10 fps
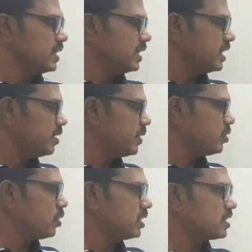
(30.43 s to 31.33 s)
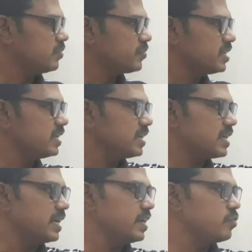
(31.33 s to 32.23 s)
Debit what comes in,
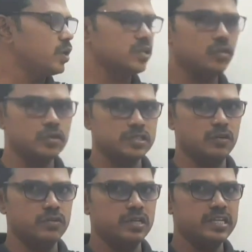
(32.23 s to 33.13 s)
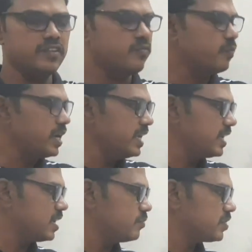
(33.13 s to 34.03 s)
credit what goes out. If money
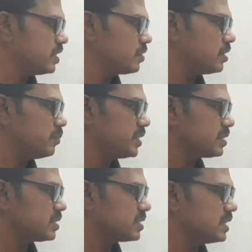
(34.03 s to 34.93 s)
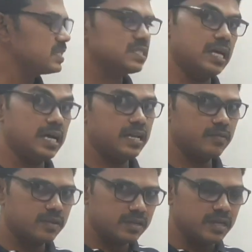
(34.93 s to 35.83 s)
comes into the business or
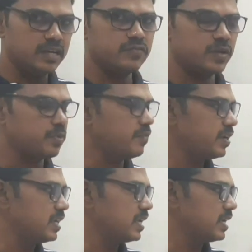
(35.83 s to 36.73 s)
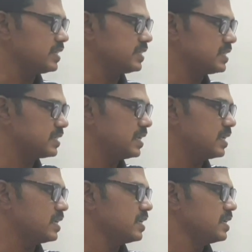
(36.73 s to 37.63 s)
not-for-profit organization
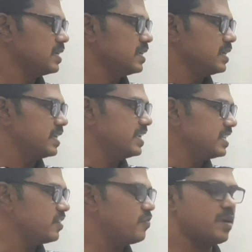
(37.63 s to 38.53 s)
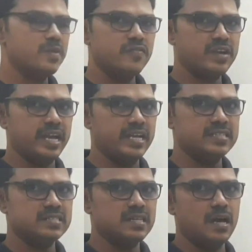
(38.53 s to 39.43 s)
in the form of cash
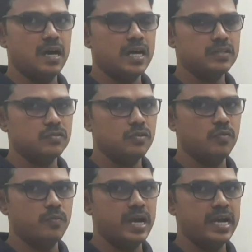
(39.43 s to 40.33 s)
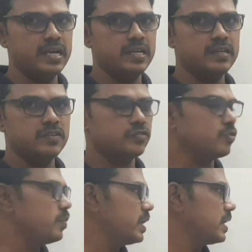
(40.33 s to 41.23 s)
or through bank, should
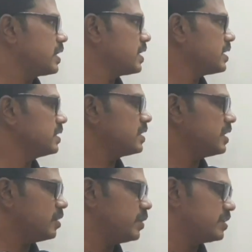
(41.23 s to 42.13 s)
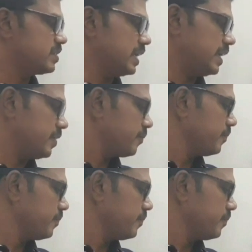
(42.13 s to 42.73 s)
be recorded in the debit side.